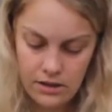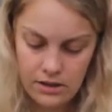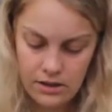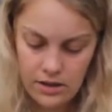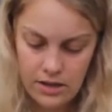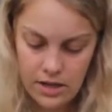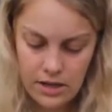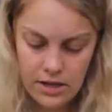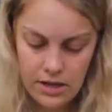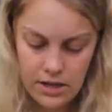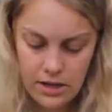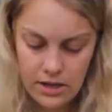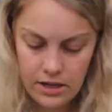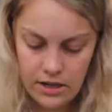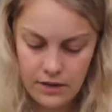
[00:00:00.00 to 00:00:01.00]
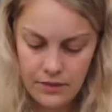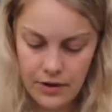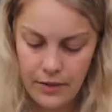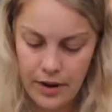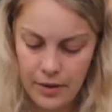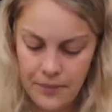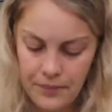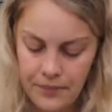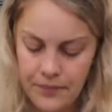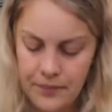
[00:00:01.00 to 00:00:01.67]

stuck. There we go.